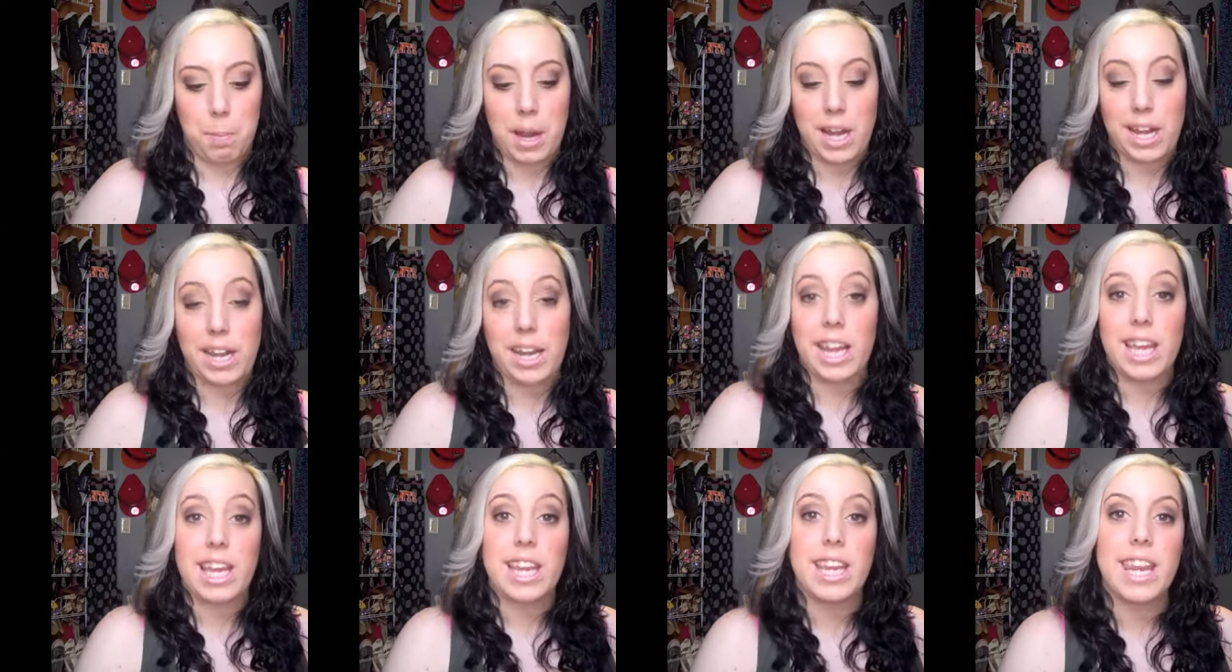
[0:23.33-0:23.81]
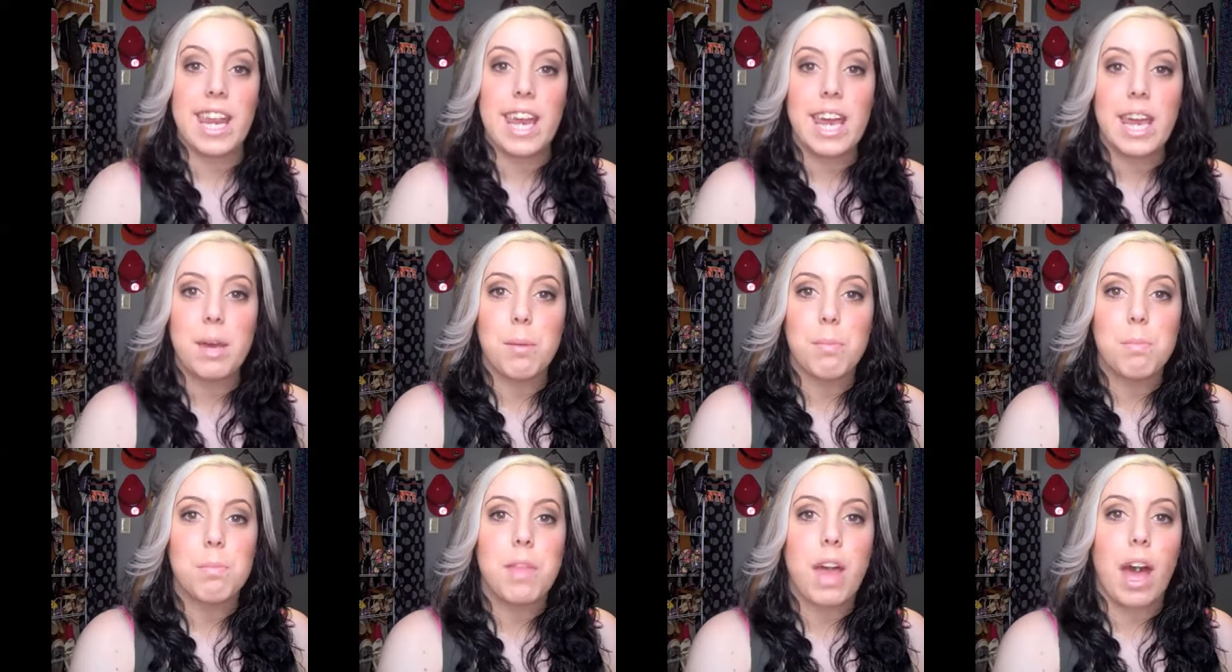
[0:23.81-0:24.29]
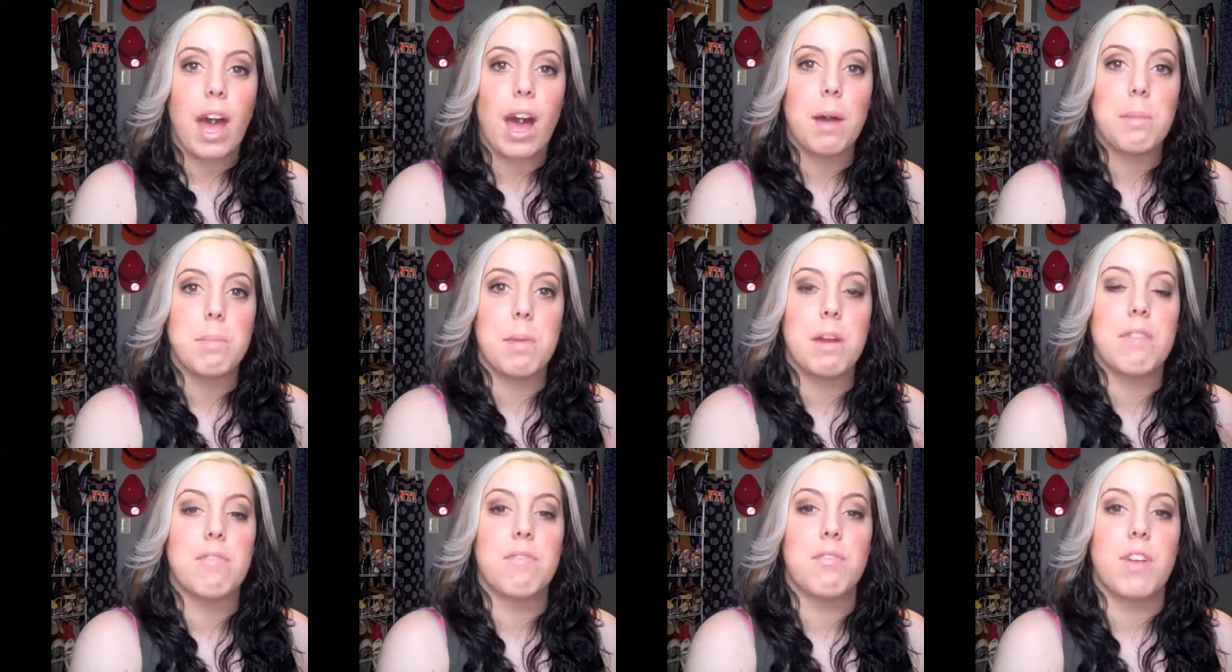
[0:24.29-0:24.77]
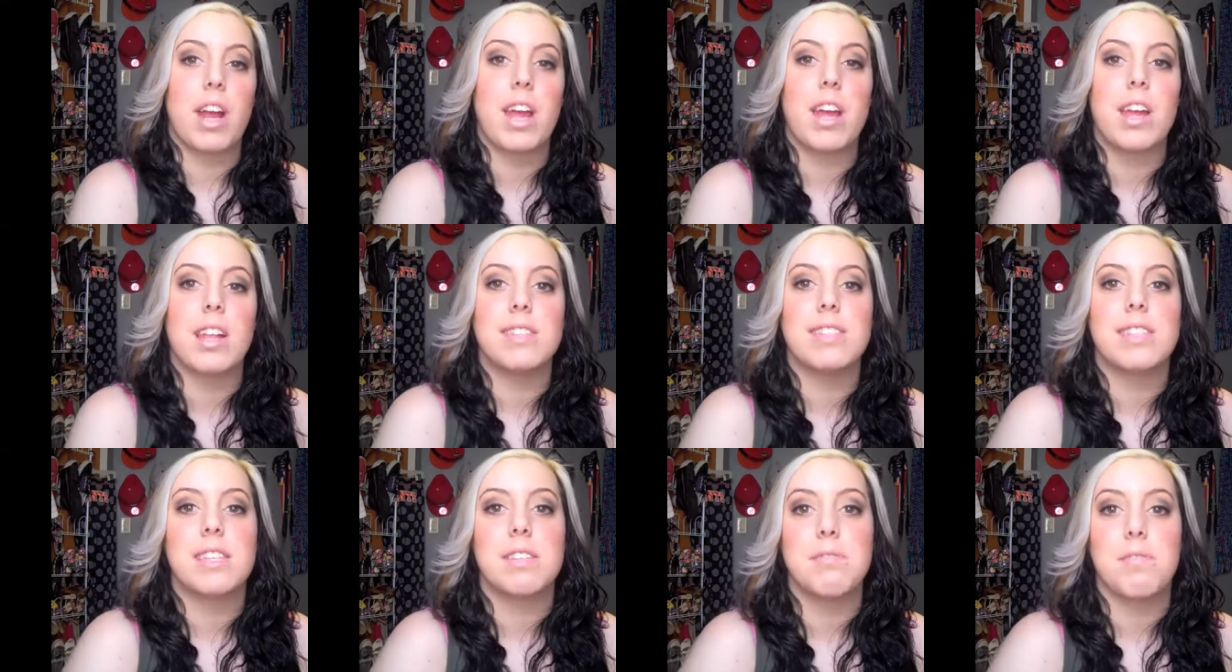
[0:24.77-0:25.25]
my nickname that my
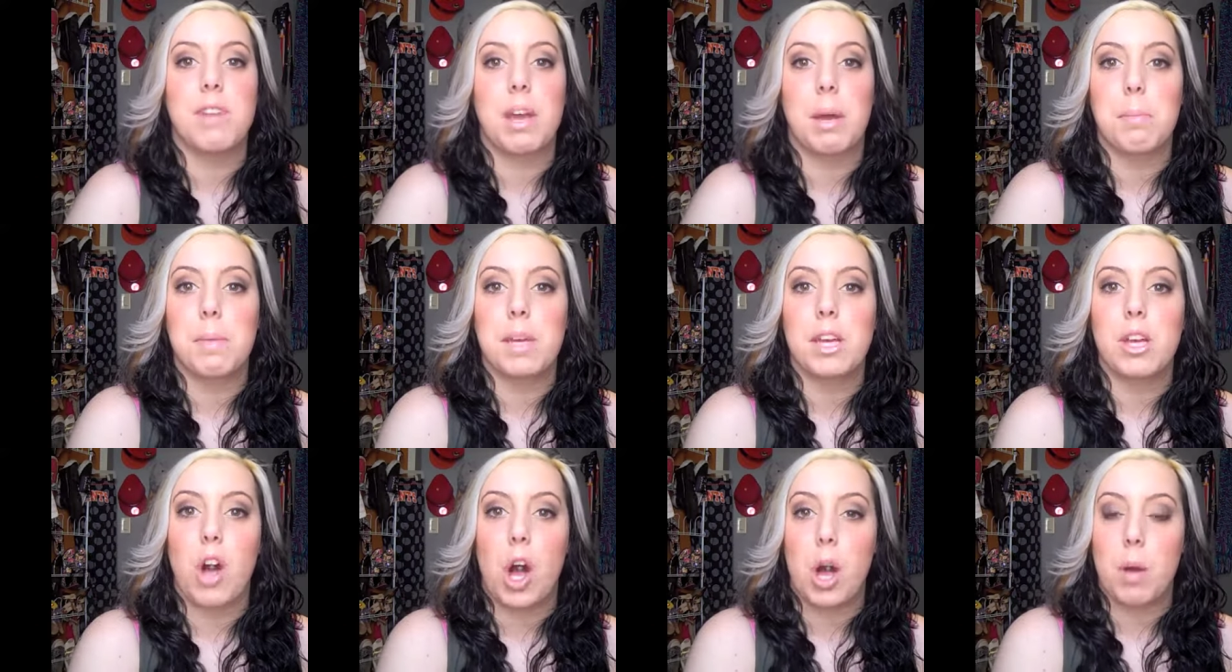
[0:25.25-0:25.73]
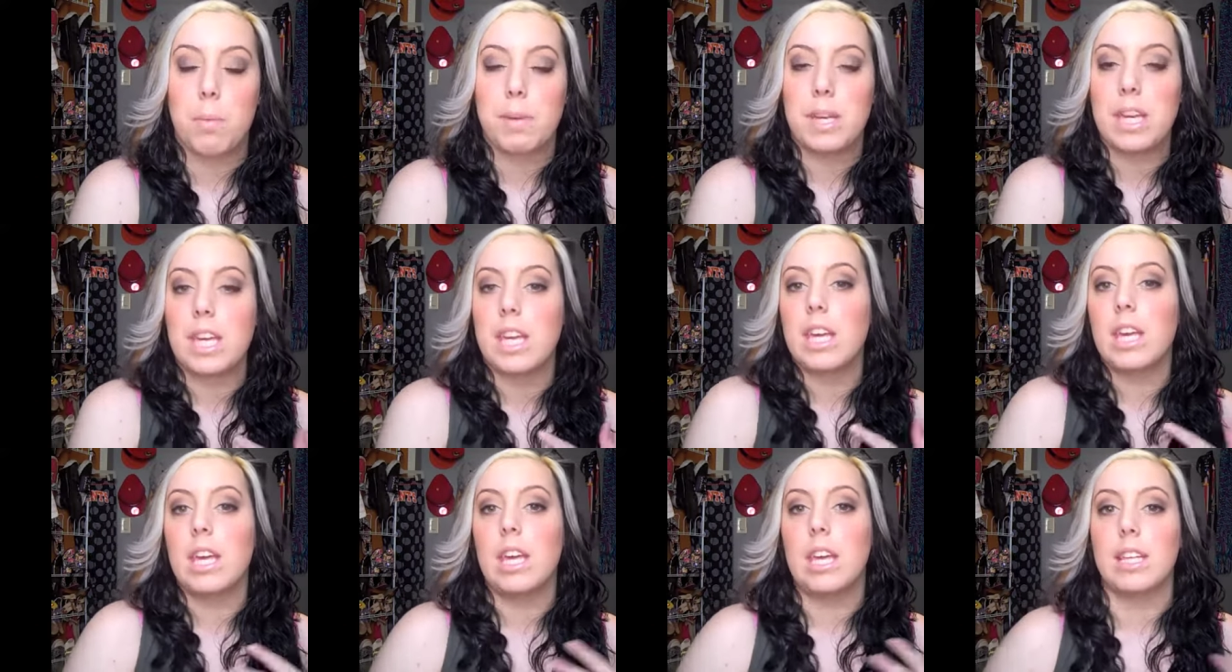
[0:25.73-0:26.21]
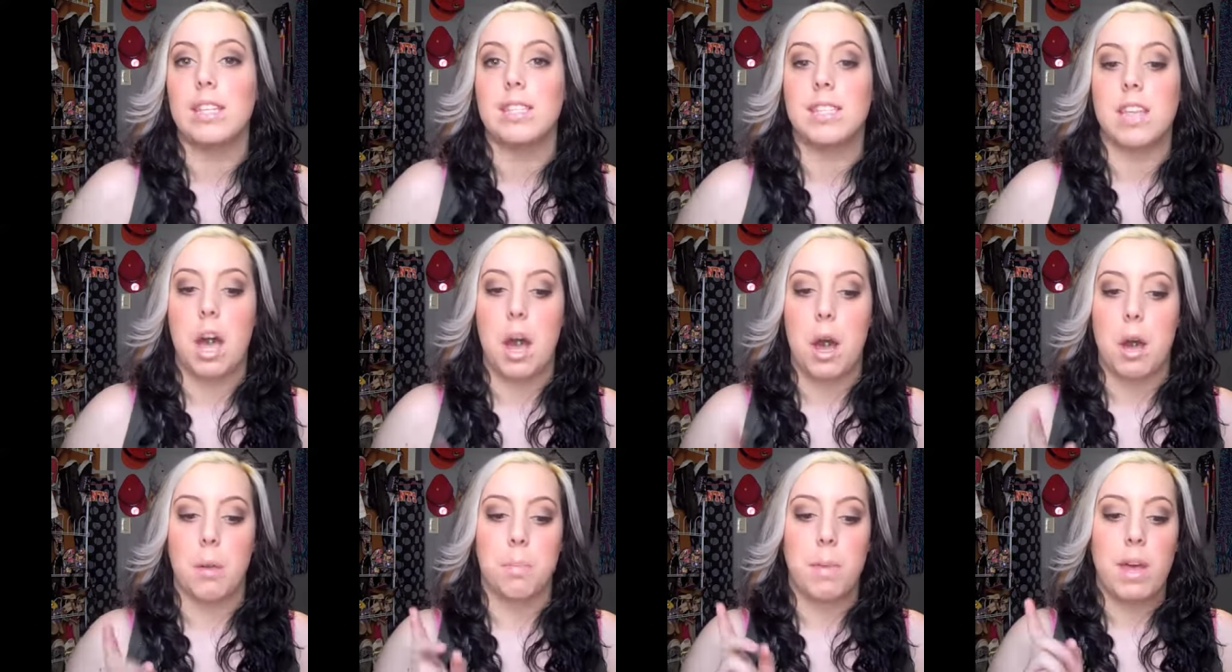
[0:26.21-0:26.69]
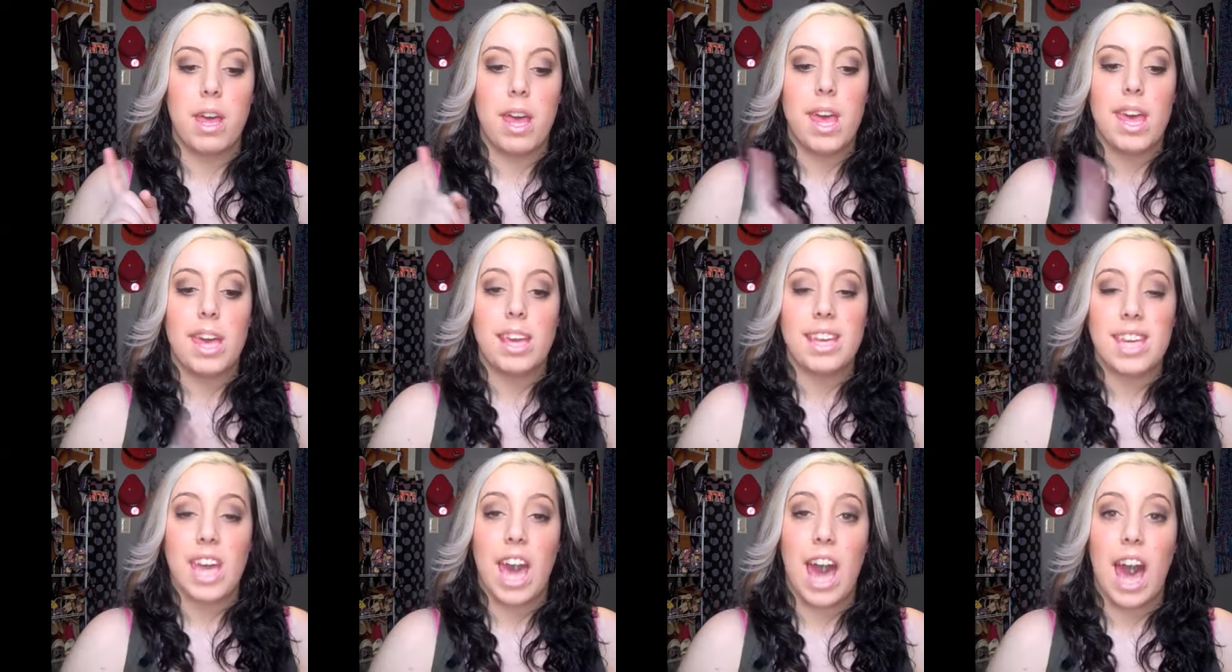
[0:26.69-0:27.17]
friends and family call me is um,
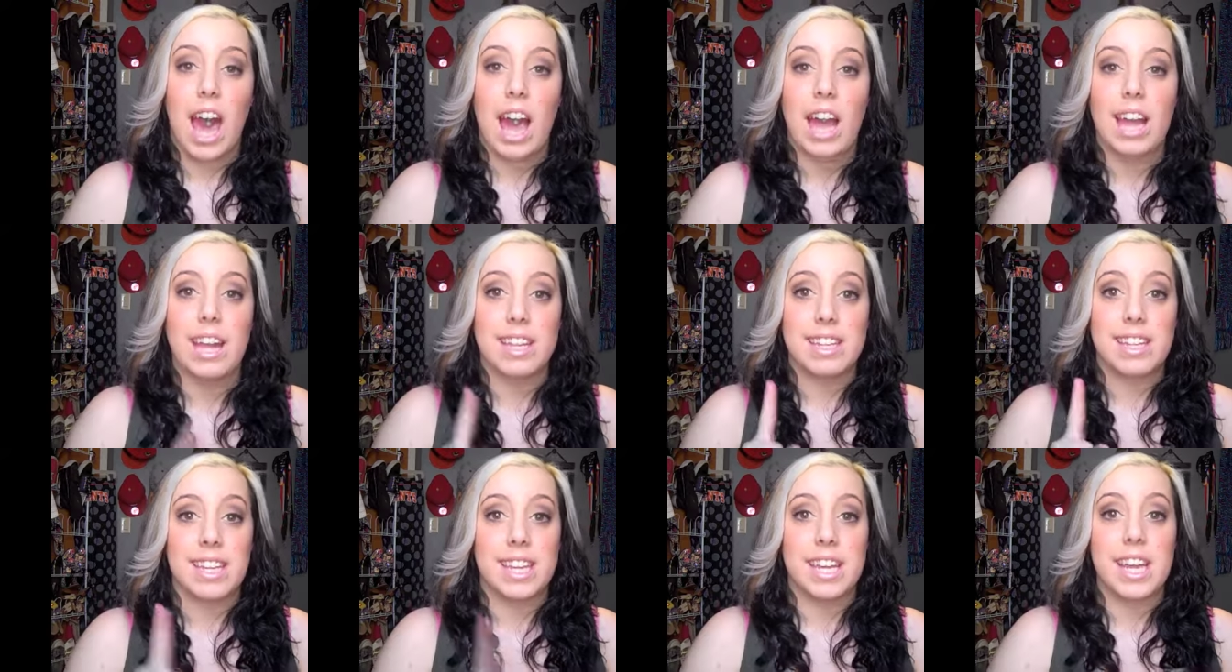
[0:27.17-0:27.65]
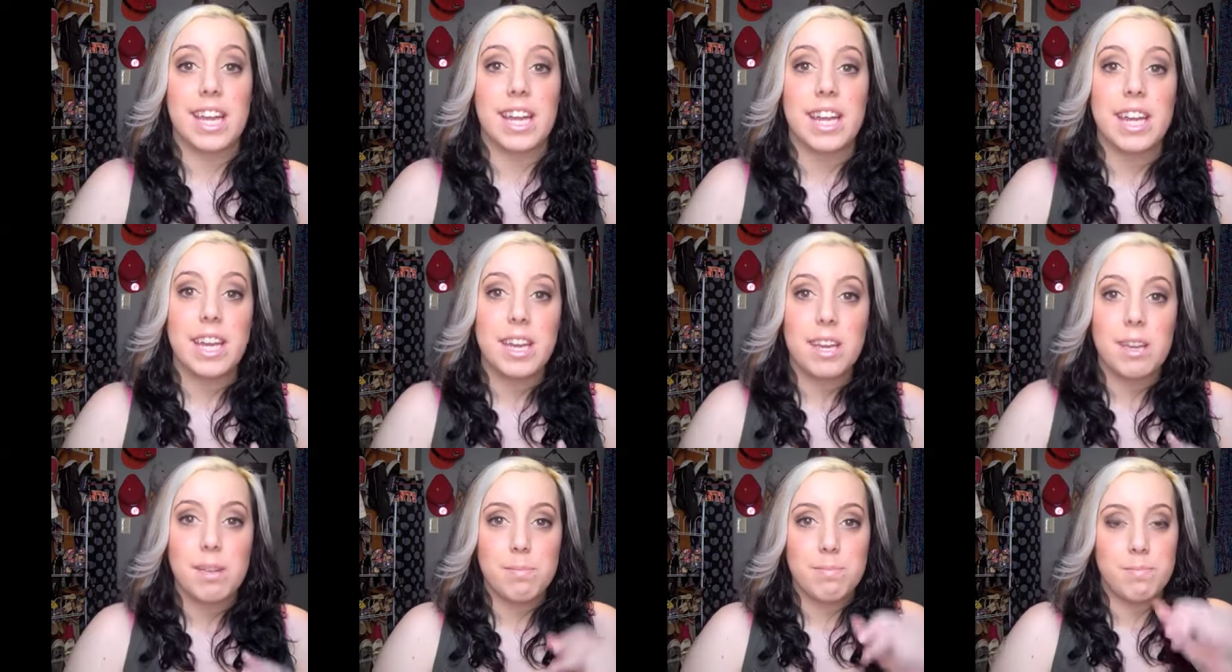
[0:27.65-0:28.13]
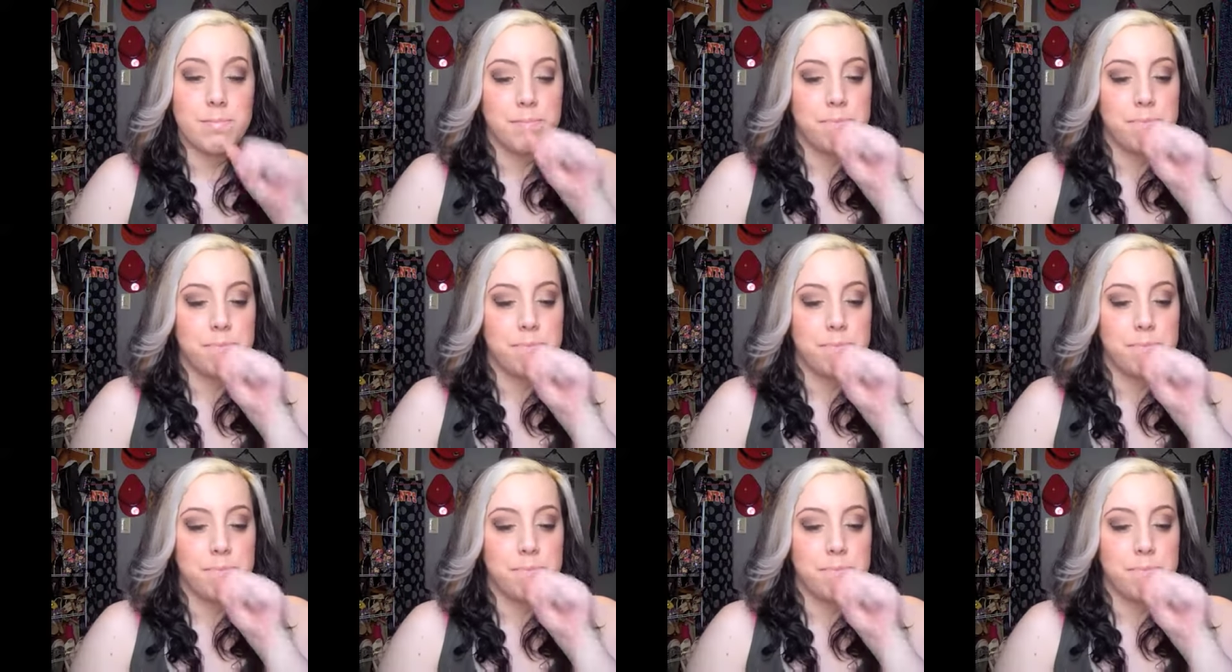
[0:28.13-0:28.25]
Cat and Kitty.